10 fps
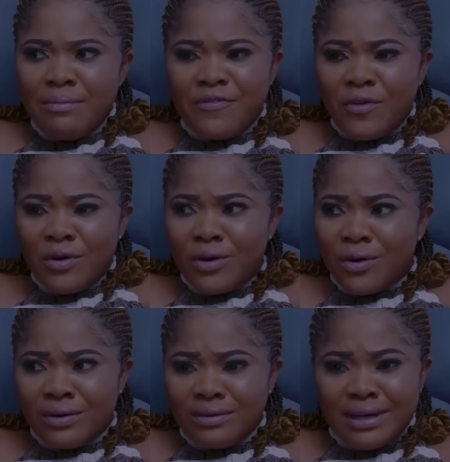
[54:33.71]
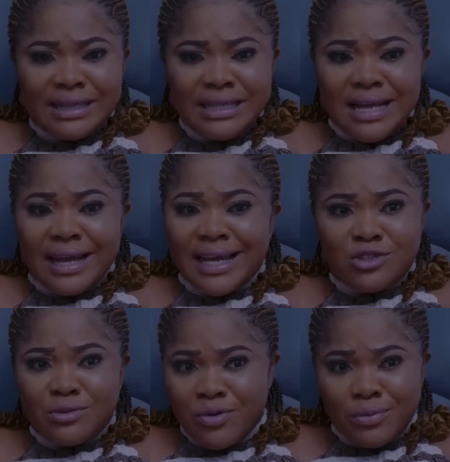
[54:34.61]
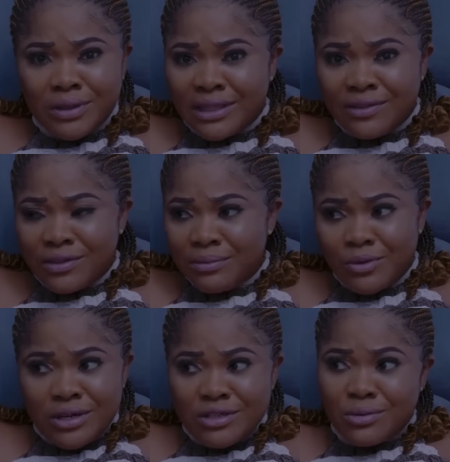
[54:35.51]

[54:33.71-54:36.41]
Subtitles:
Before uncle, at least I get to be rewarded for the moral